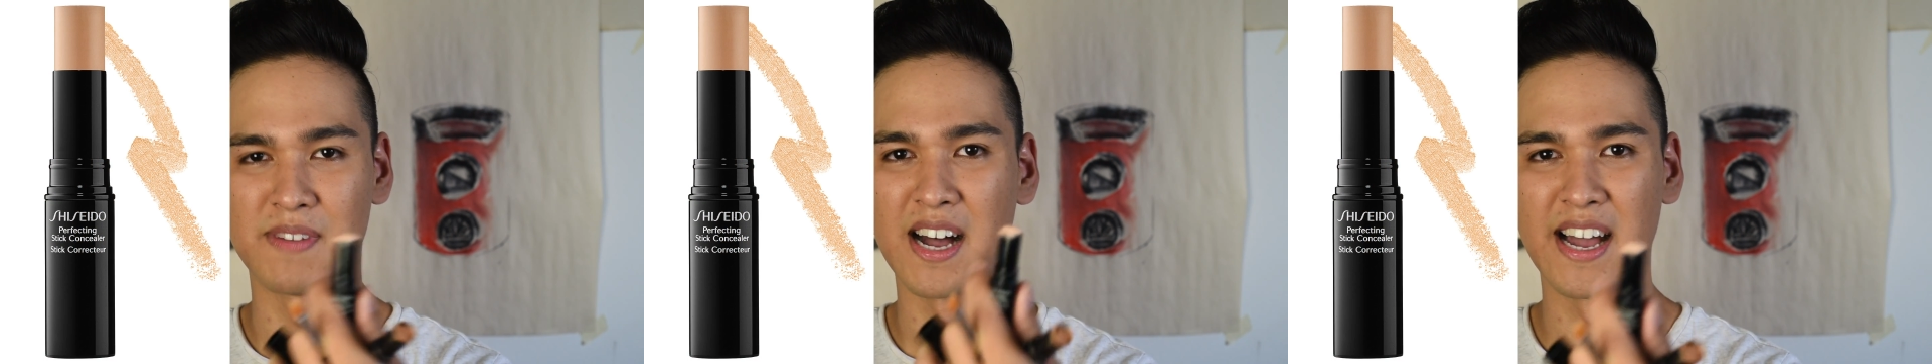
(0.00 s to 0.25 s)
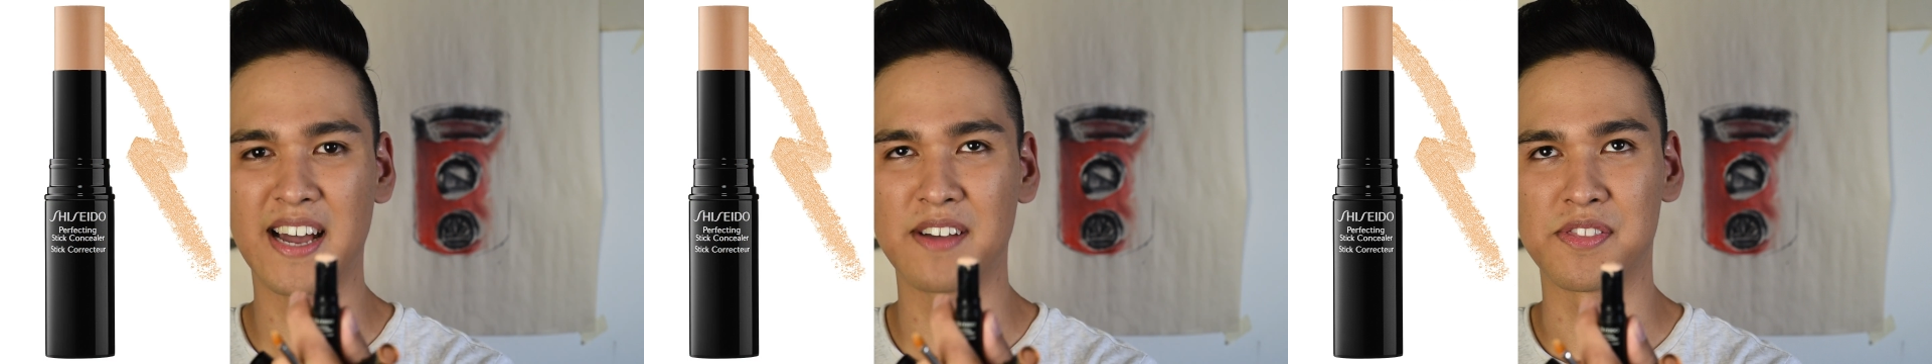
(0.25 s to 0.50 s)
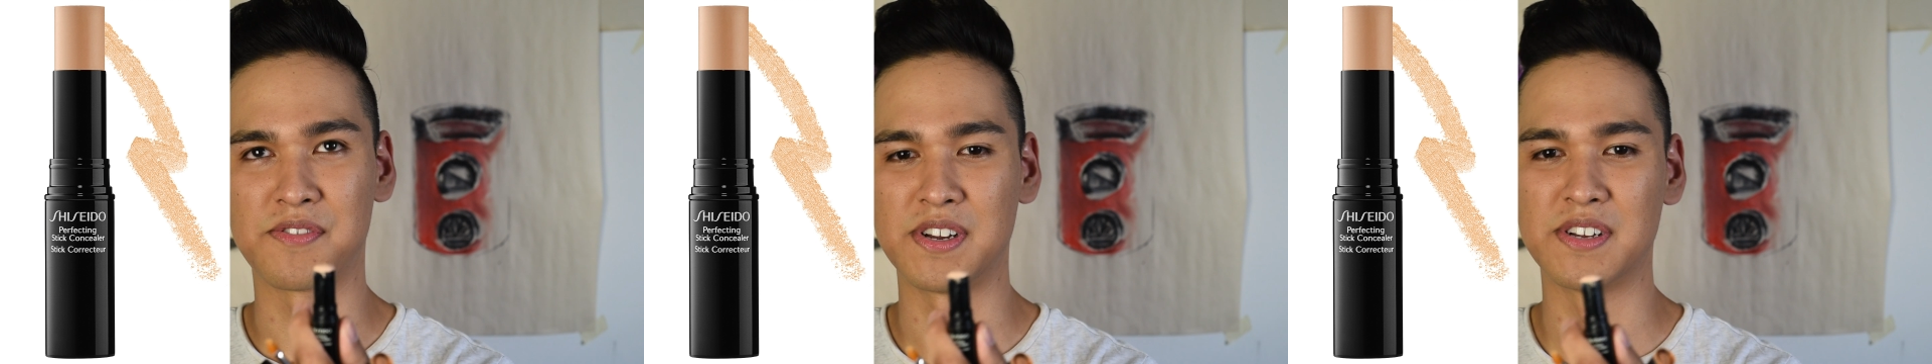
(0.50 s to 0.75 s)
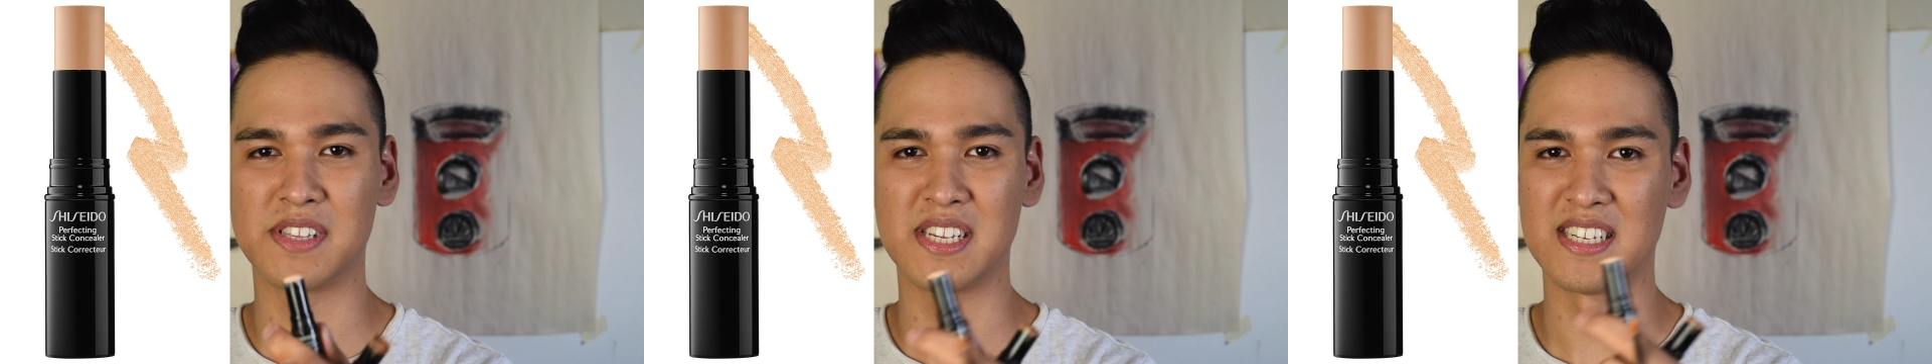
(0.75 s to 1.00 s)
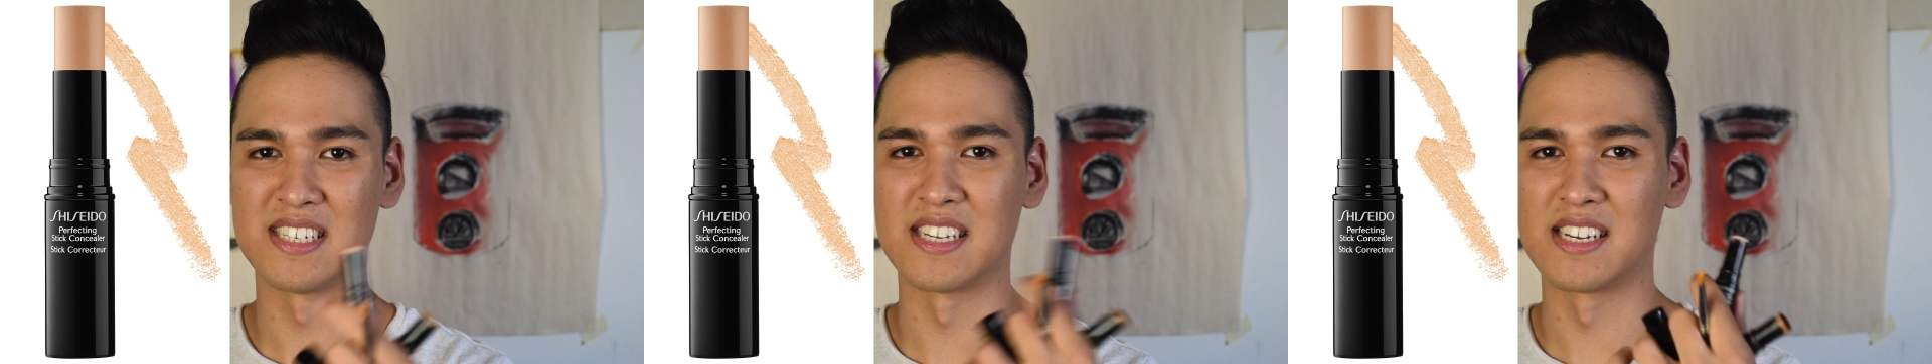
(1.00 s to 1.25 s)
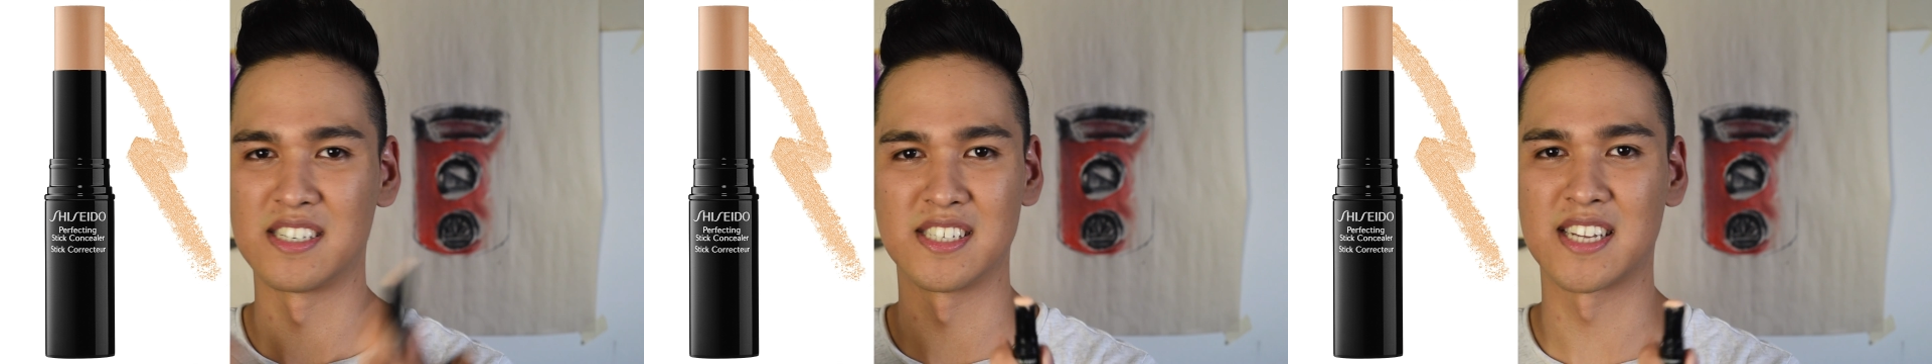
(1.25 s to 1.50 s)
I had 3 of these and
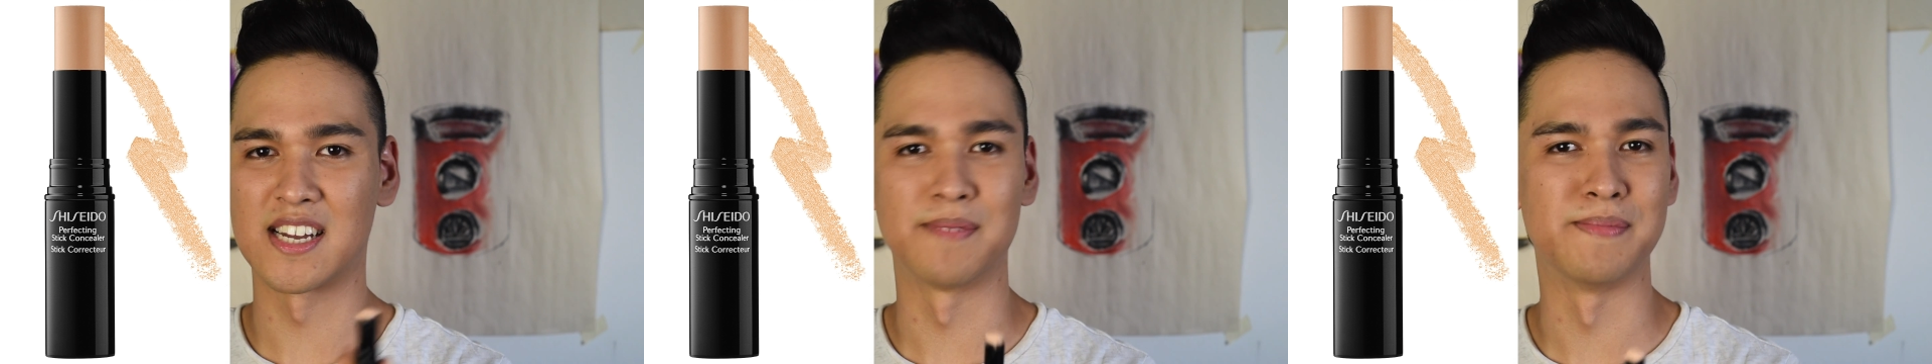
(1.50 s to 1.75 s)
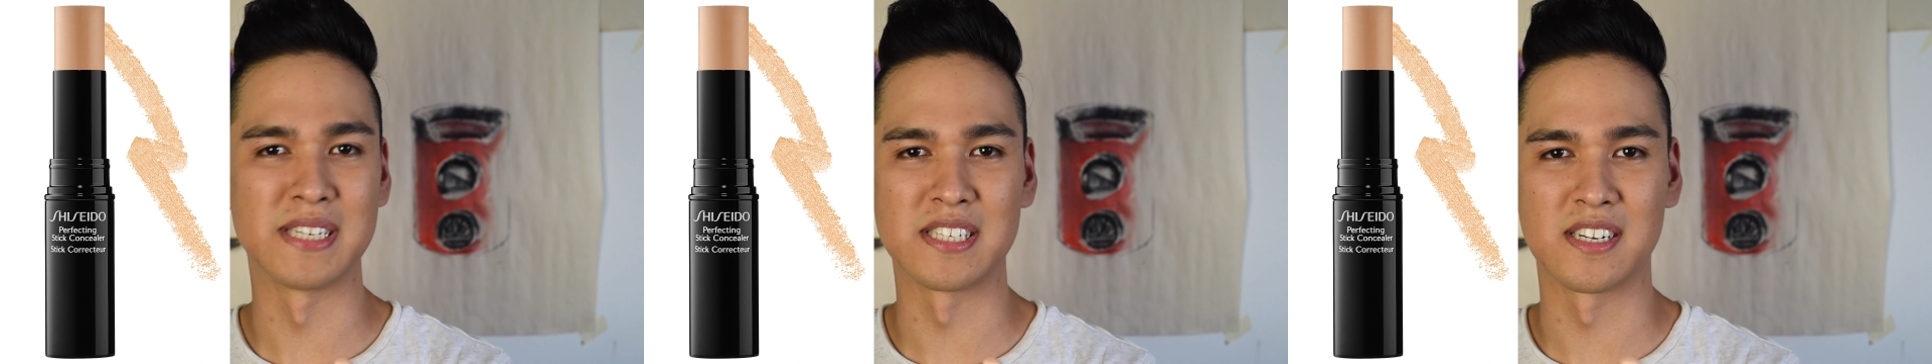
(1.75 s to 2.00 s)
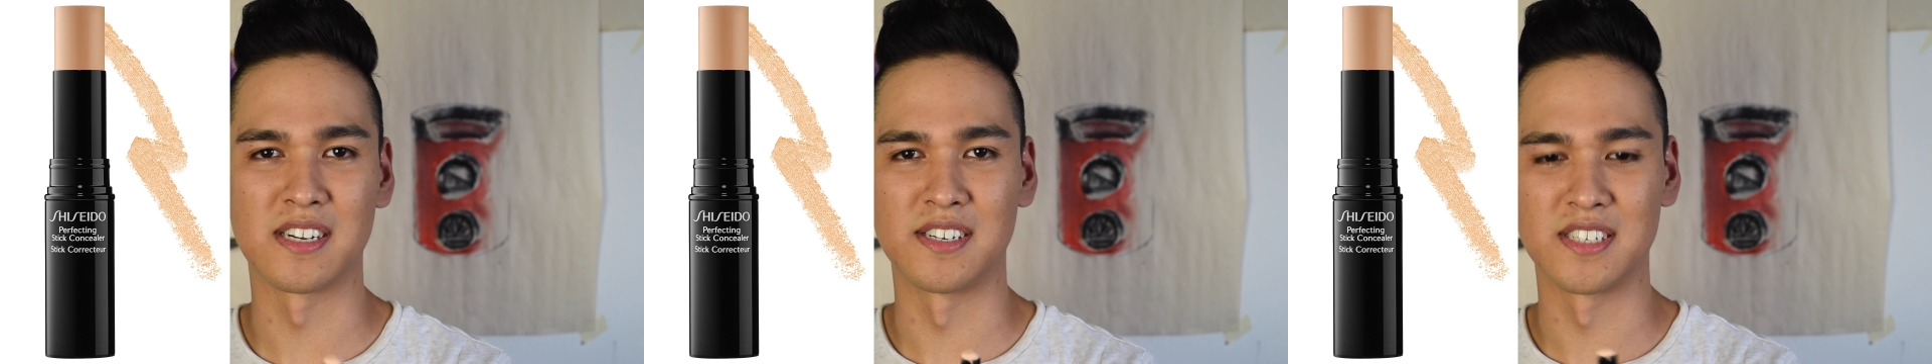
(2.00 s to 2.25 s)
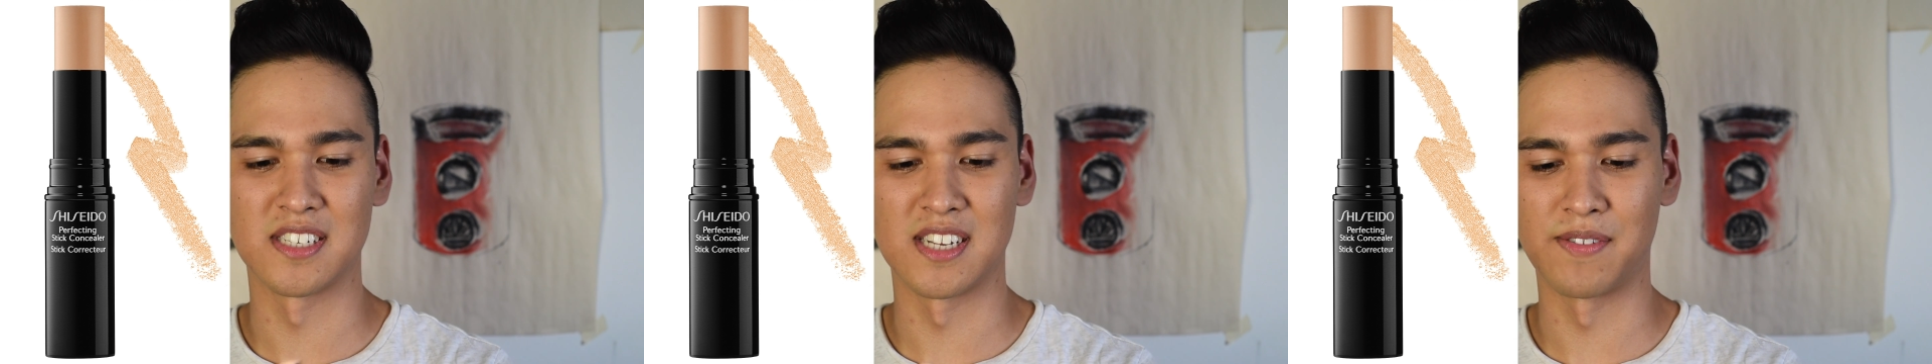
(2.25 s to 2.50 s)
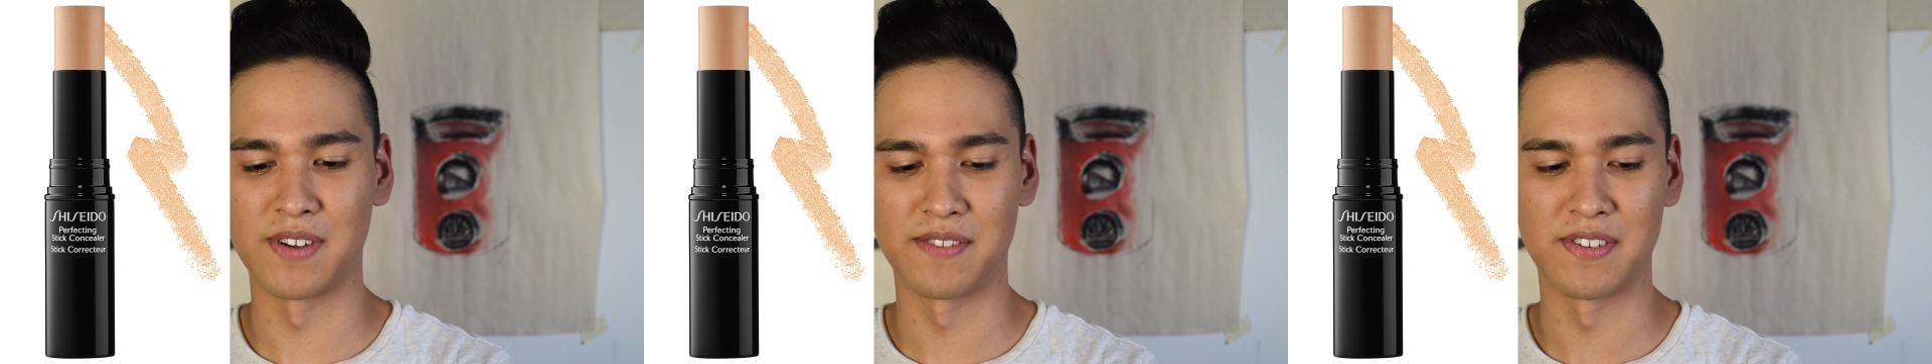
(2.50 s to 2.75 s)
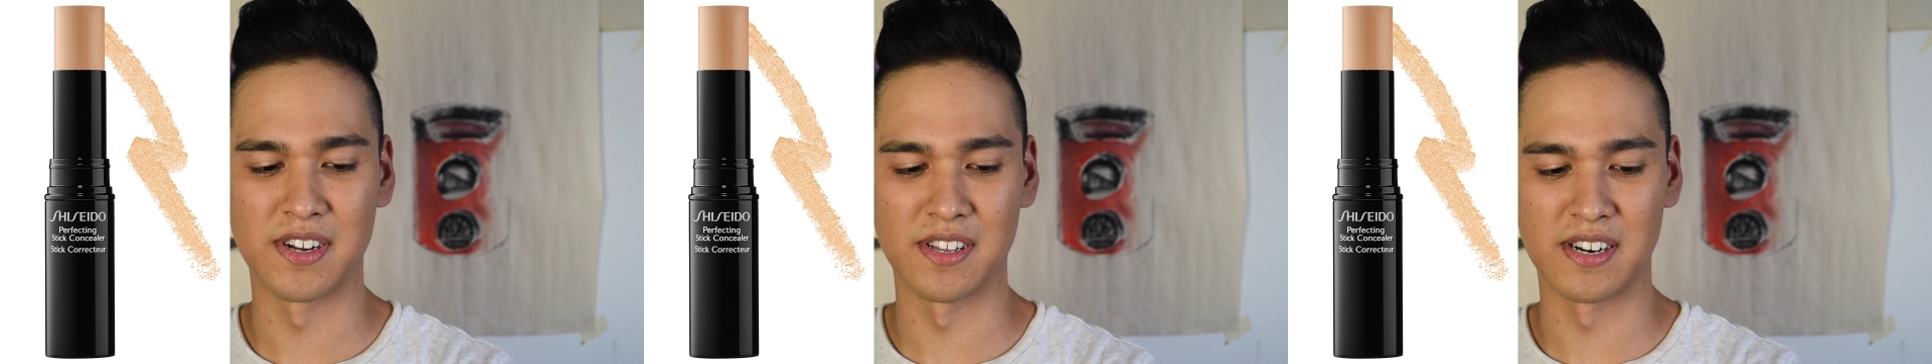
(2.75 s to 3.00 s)
I just kind of mix the colors to get
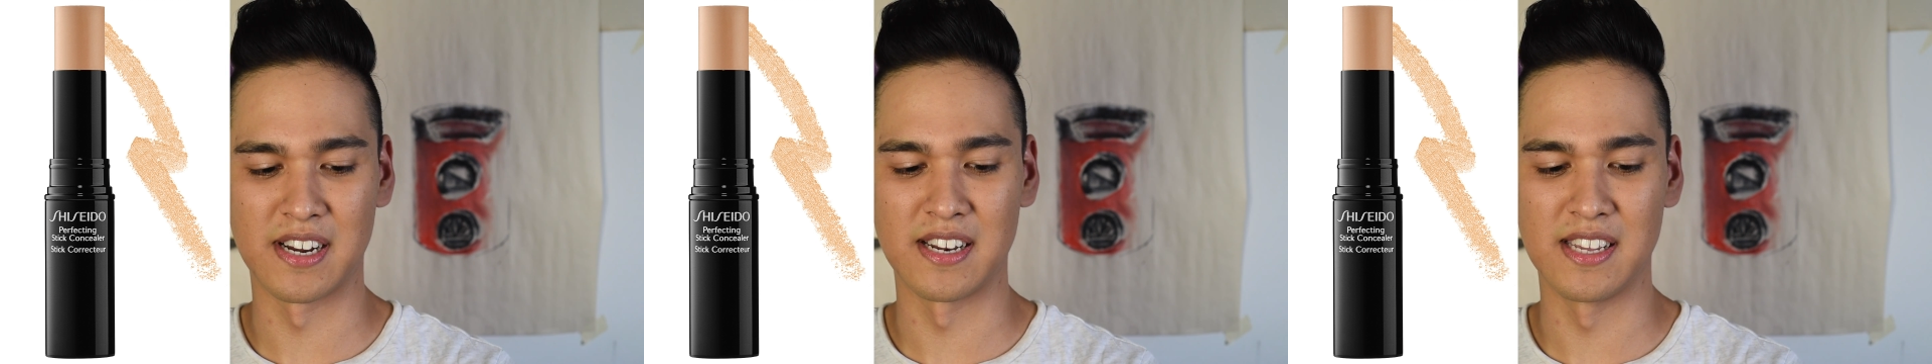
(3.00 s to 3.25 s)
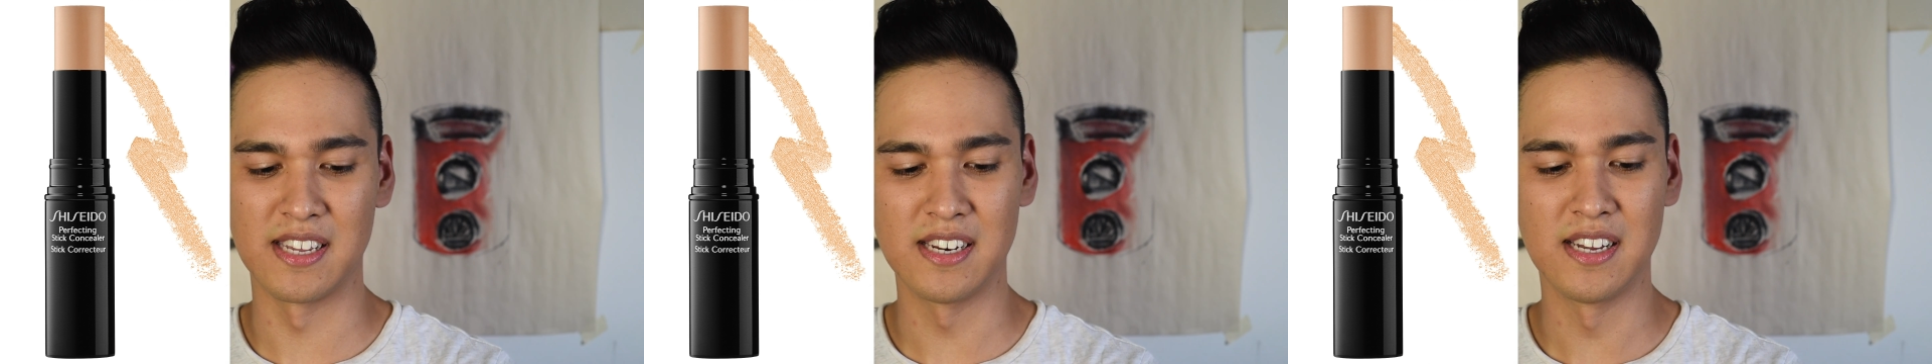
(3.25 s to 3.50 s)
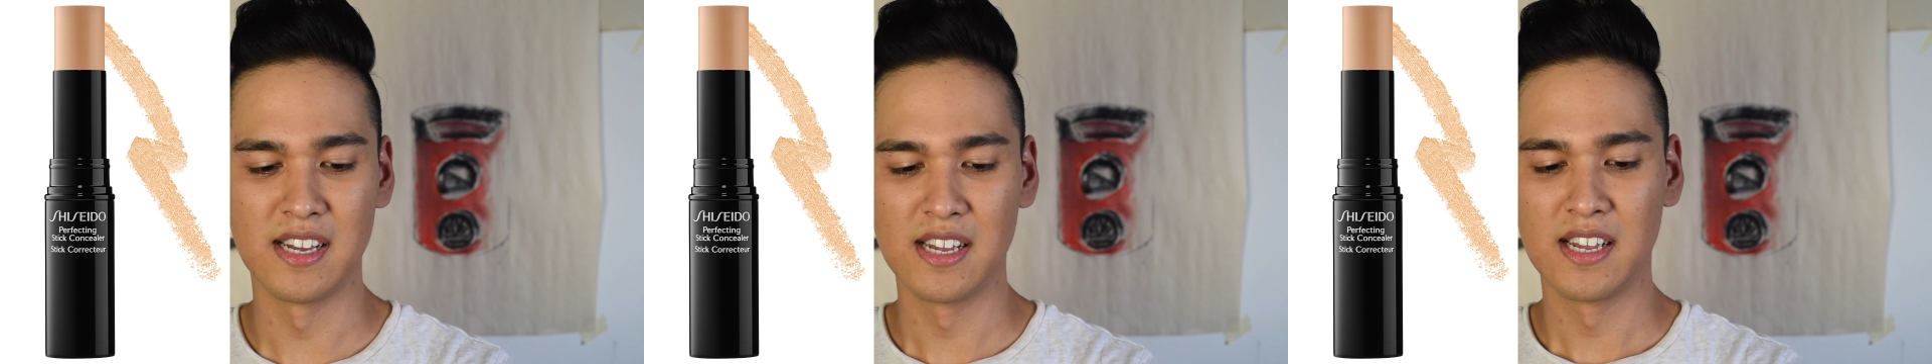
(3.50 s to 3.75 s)
whatever color I need.